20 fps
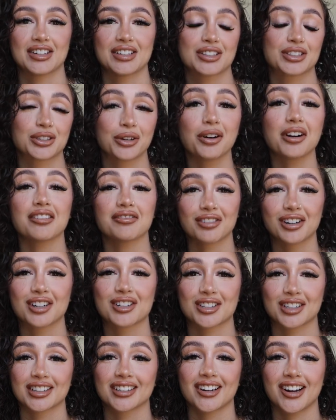short
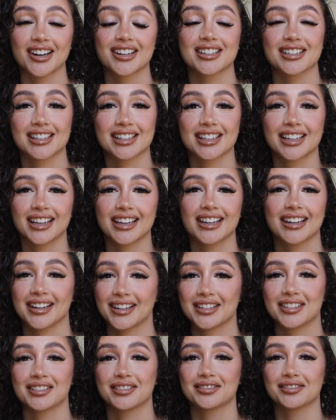version, honestly,
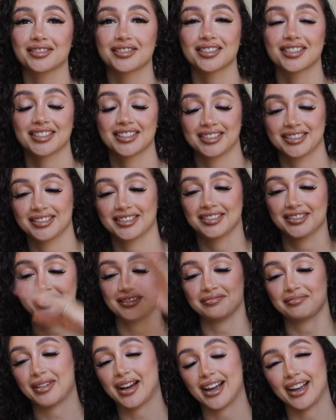of
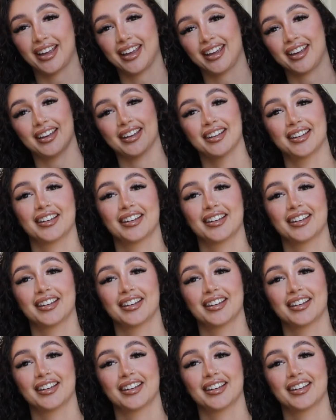my